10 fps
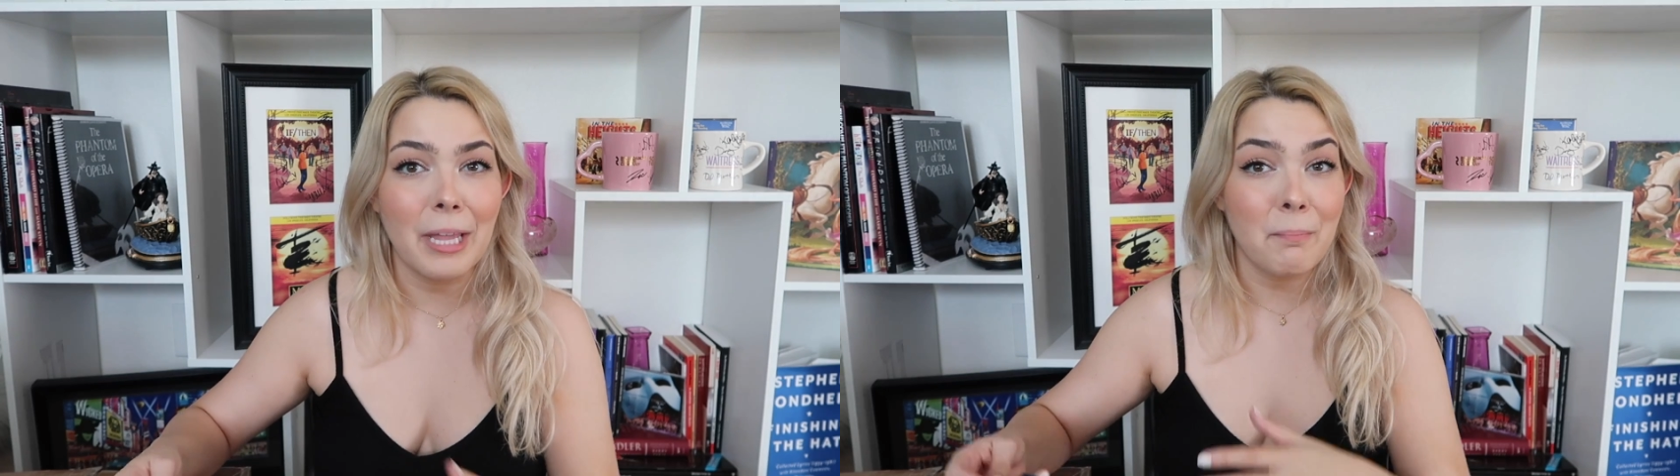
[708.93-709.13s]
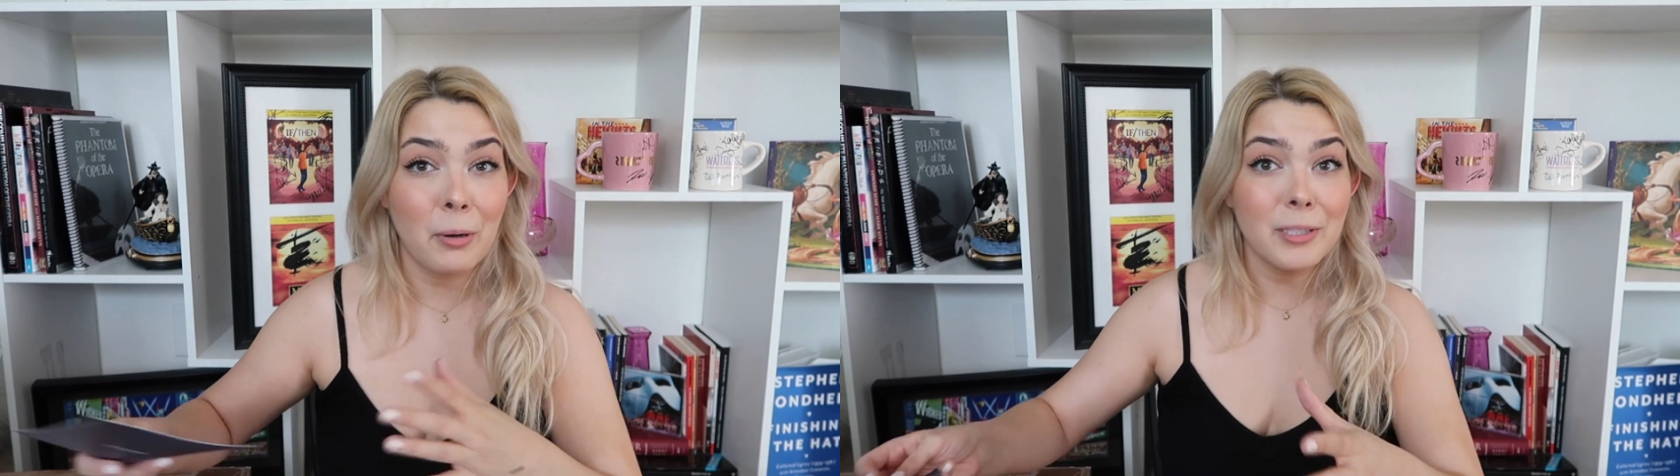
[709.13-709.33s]

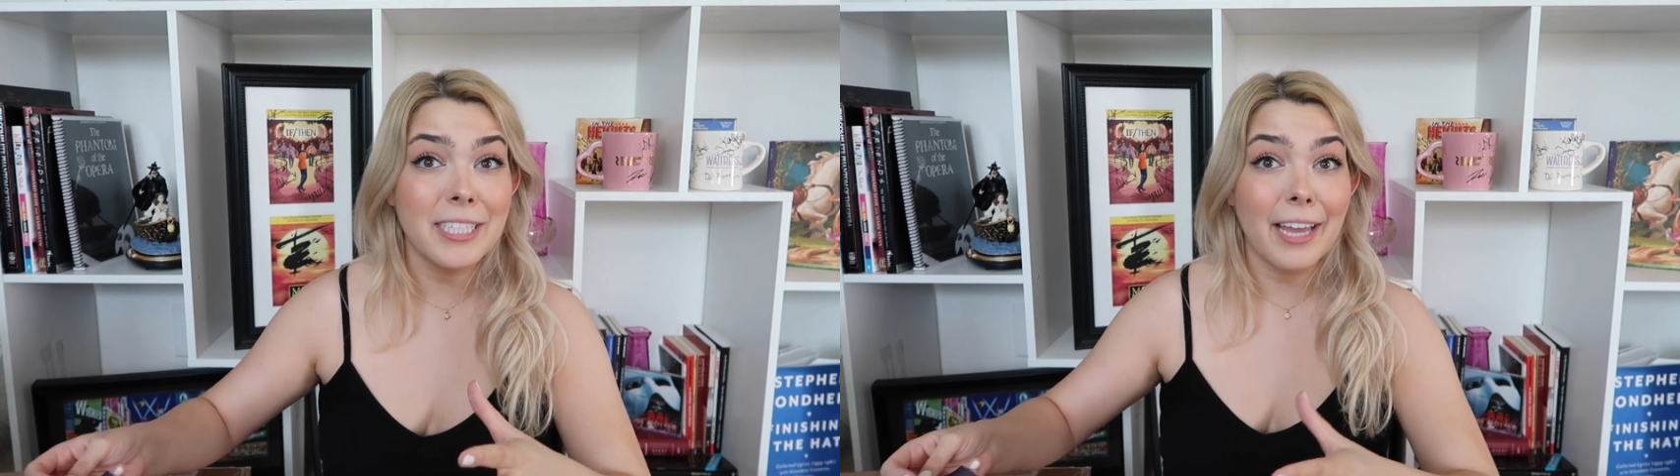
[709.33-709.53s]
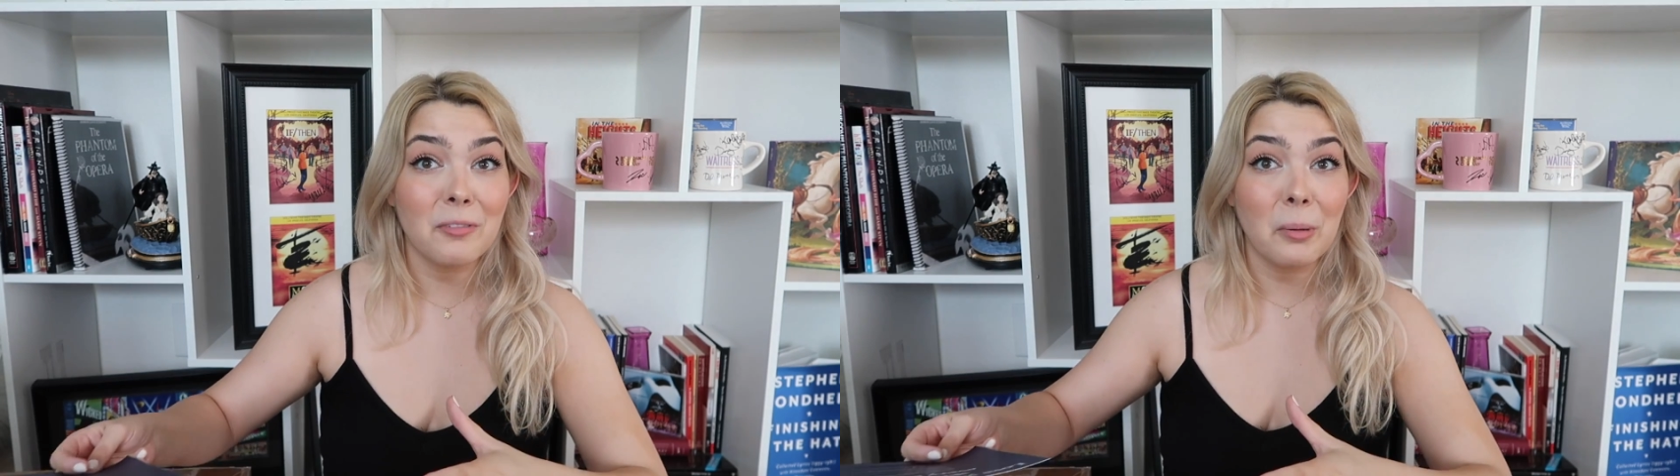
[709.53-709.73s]
they put
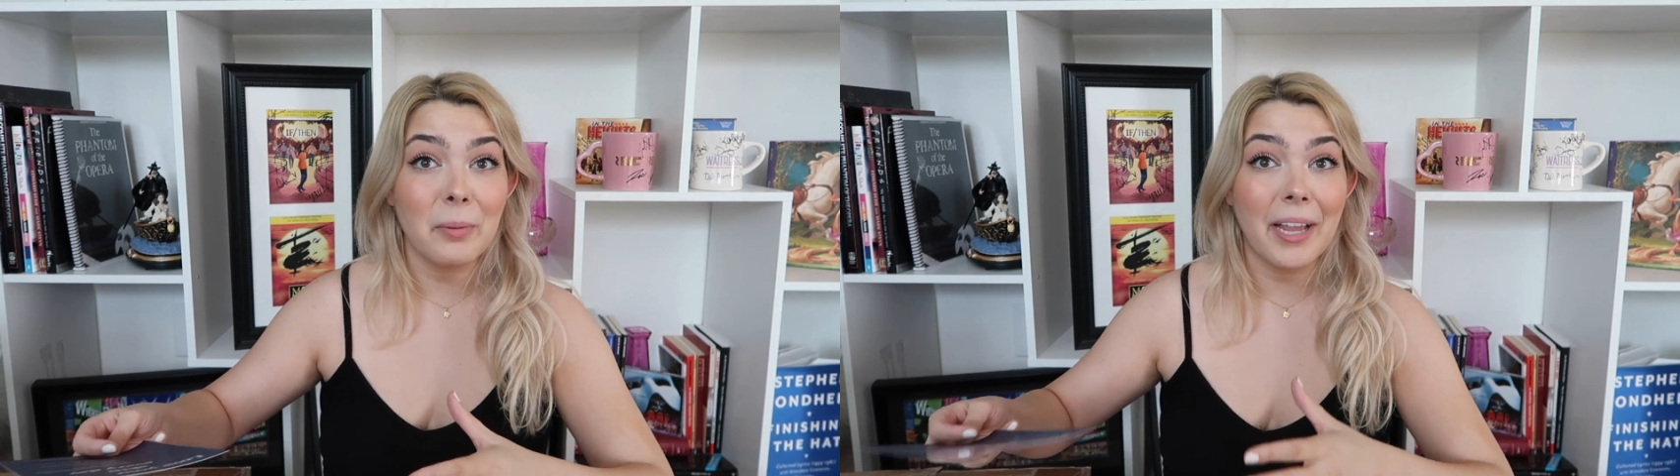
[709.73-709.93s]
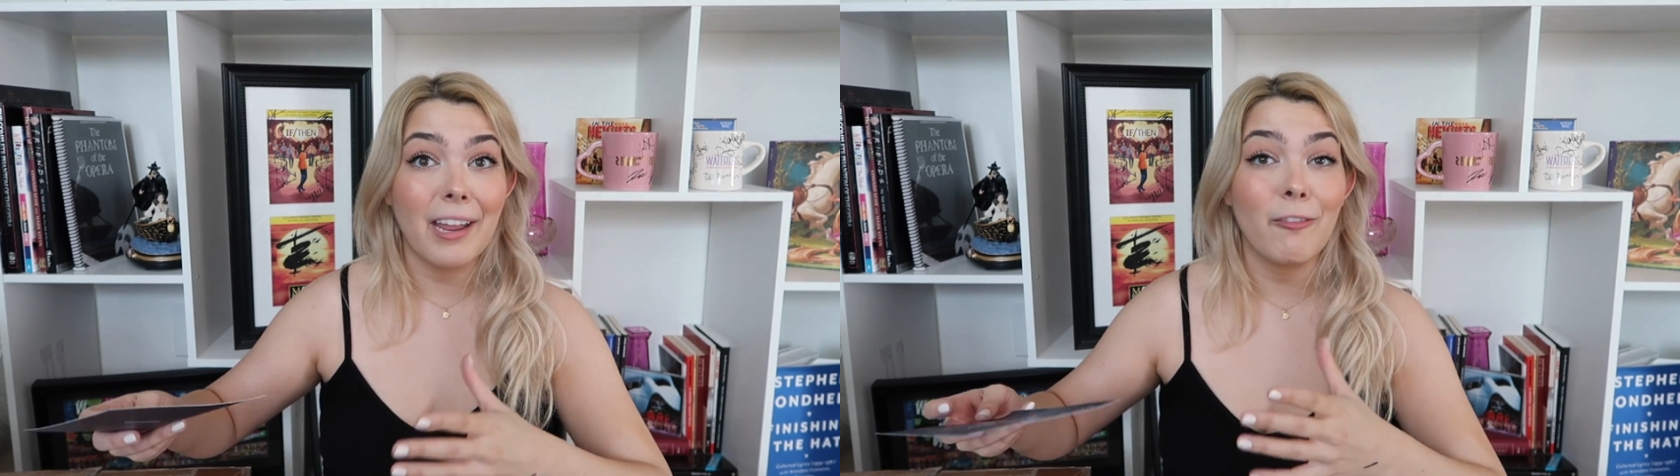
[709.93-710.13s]
together a
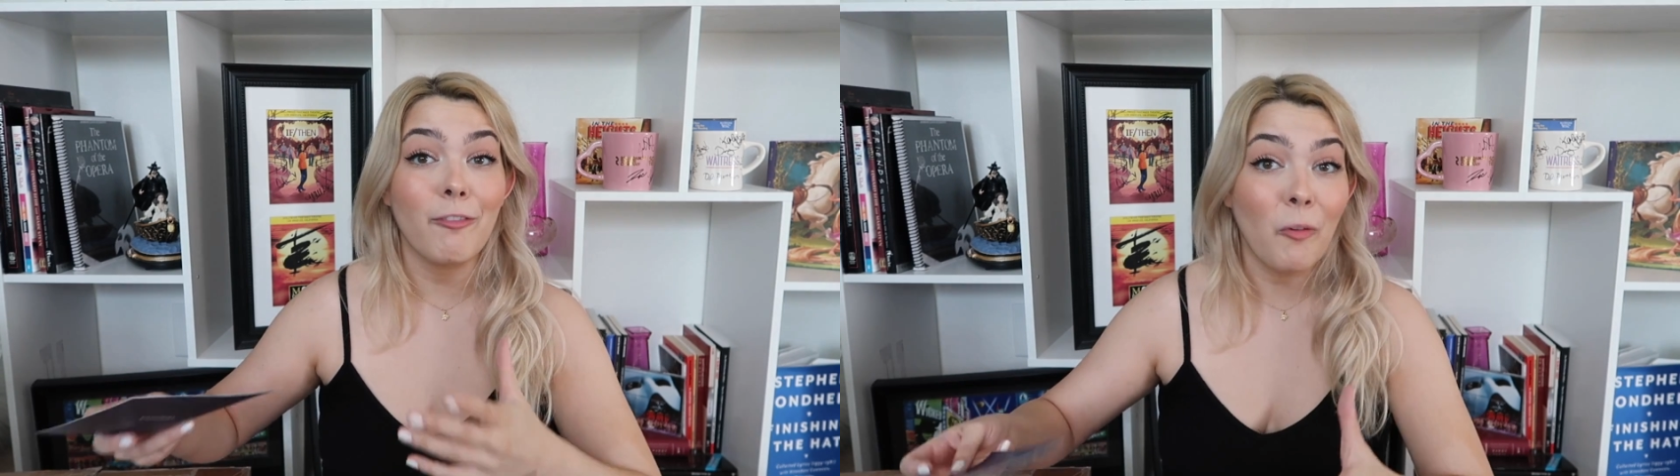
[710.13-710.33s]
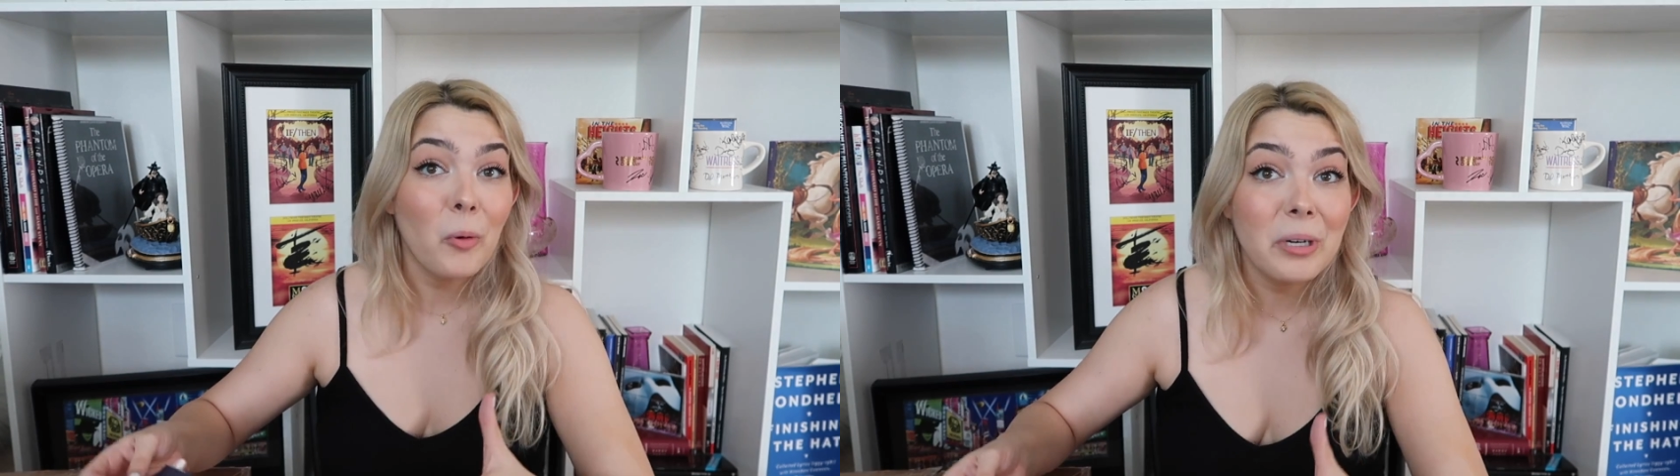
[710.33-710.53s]
plan
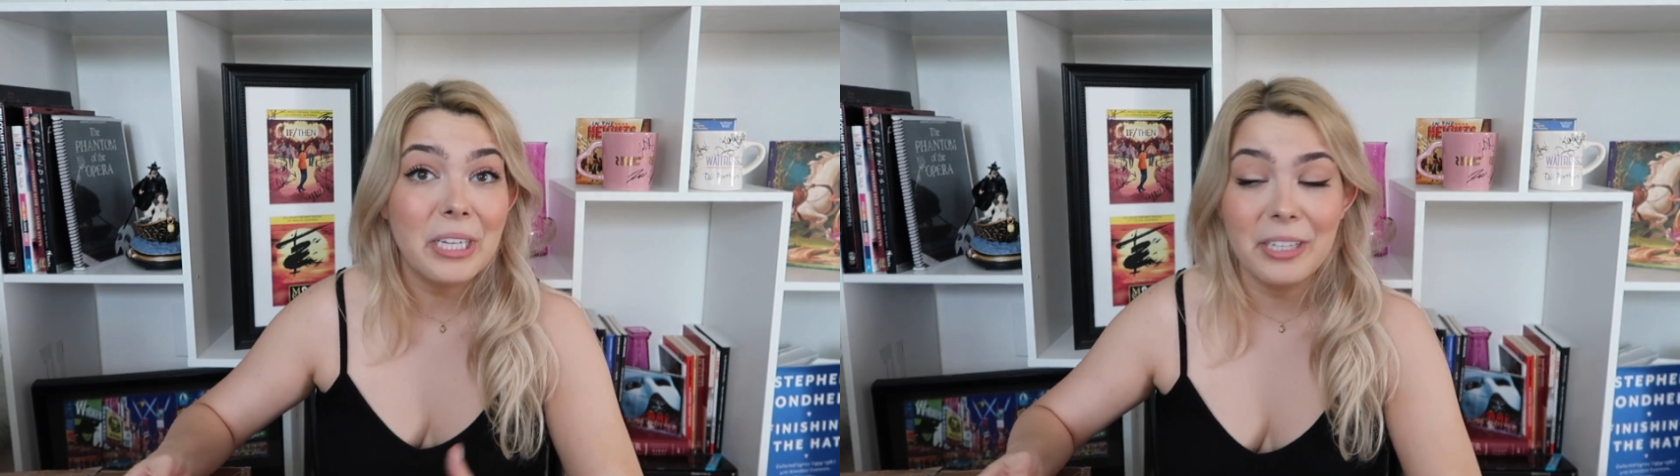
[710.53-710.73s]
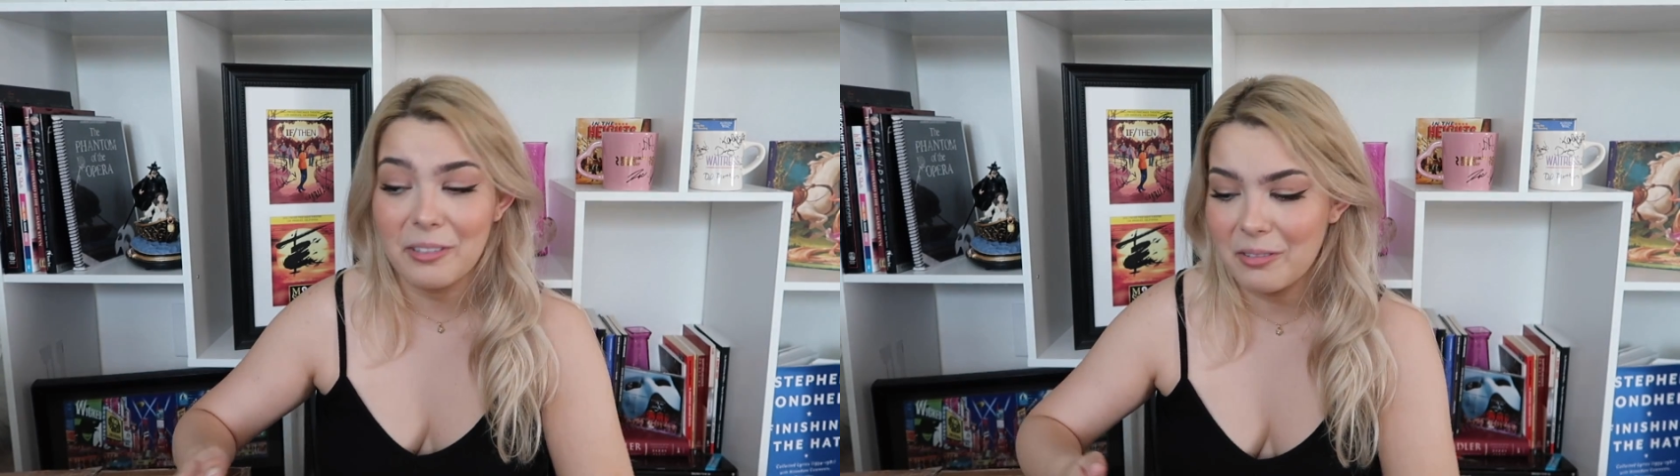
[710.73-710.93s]
for
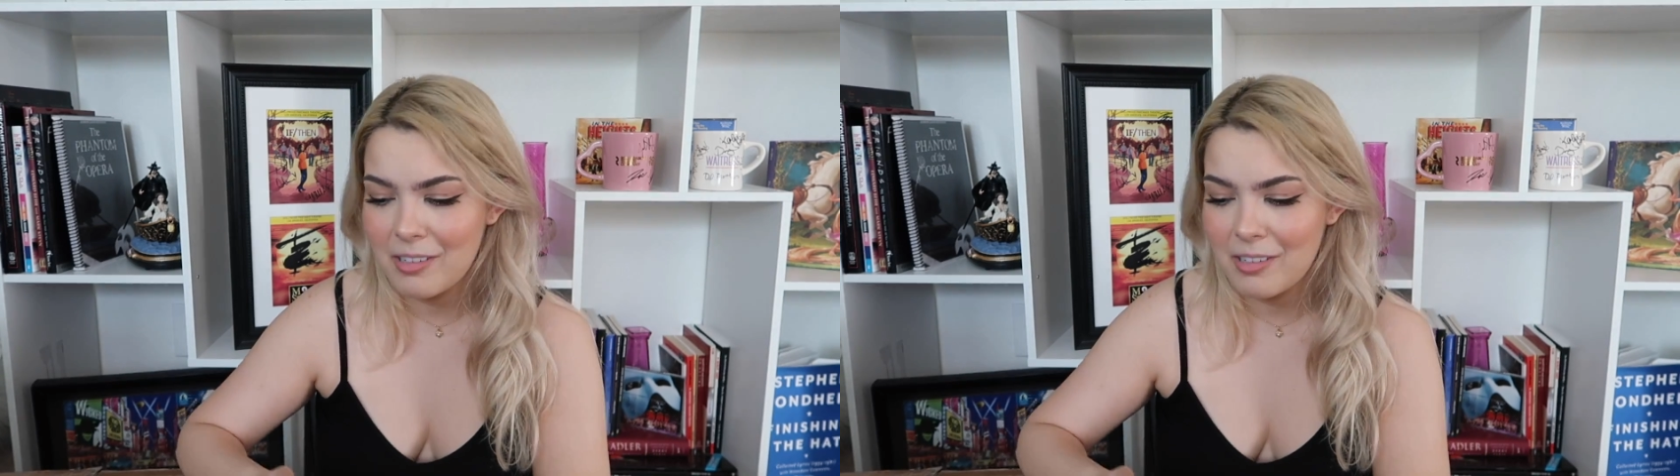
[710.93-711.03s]
you.